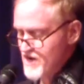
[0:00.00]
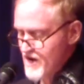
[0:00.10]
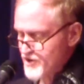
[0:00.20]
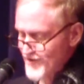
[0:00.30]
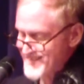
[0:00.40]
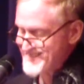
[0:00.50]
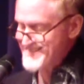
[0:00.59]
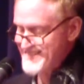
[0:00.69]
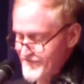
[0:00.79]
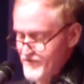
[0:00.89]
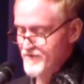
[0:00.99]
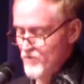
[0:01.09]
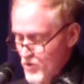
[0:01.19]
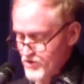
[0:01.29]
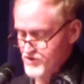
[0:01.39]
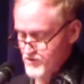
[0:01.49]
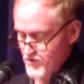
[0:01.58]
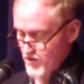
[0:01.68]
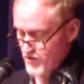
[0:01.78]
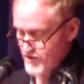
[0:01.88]
the contrast is even more
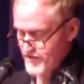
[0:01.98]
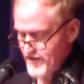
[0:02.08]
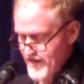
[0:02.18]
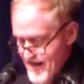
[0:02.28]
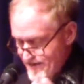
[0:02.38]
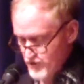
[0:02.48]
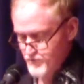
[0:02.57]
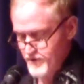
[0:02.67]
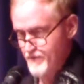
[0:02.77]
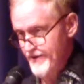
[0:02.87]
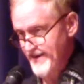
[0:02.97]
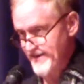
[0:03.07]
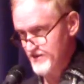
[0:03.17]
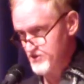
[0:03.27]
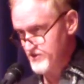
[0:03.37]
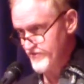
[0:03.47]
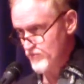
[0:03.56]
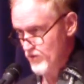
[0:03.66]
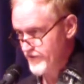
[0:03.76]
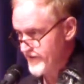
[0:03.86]
stark, and I'll speed up my analysis even
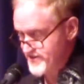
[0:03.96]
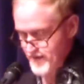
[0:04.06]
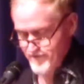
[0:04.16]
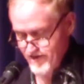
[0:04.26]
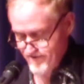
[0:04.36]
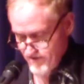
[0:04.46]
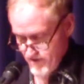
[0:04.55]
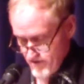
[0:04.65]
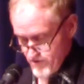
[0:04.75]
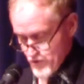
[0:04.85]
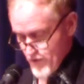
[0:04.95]
more. Here, I typed that even in,